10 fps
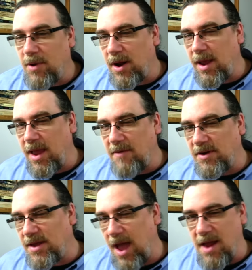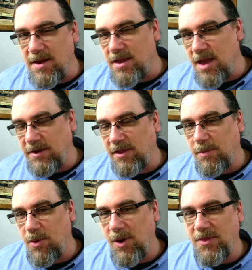but I haven't gotten it yet to the
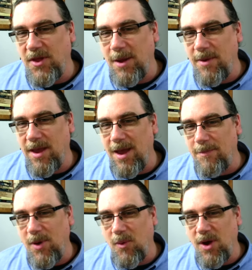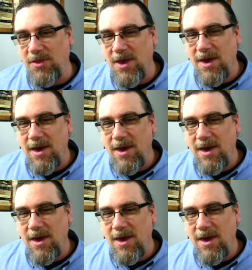point that I'm happy with,